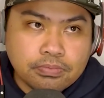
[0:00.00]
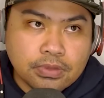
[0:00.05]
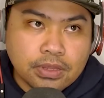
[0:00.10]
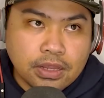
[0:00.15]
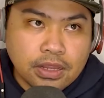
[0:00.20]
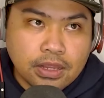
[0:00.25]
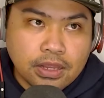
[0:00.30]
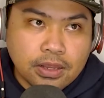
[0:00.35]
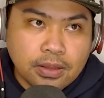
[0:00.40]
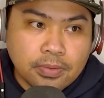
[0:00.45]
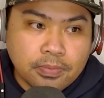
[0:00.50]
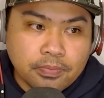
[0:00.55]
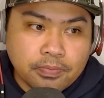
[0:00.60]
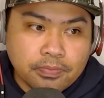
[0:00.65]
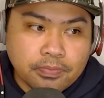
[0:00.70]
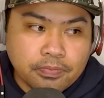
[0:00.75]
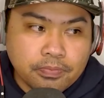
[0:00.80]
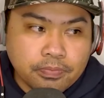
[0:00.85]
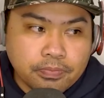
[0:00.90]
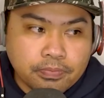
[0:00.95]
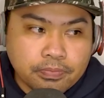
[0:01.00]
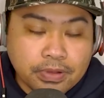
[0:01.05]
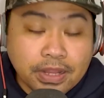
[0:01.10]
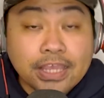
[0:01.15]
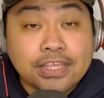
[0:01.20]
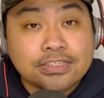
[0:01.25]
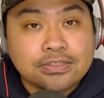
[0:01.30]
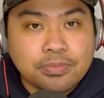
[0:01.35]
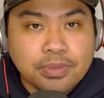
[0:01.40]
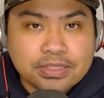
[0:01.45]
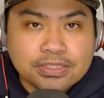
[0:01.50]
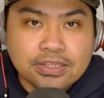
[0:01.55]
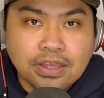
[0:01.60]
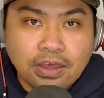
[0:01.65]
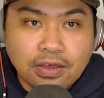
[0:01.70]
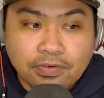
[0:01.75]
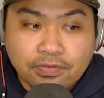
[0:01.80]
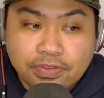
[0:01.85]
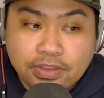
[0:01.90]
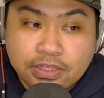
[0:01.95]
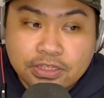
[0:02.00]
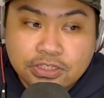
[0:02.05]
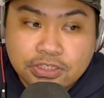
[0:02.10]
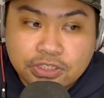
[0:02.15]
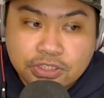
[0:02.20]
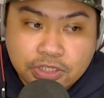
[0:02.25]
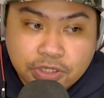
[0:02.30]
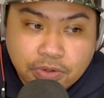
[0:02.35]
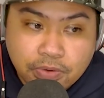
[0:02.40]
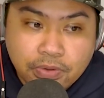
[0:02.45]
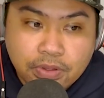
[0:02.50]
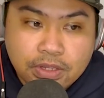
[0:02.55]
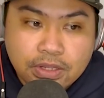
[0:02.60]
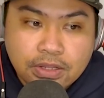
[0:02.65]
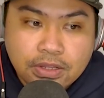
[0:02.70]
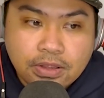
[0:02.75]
placements of the shoe.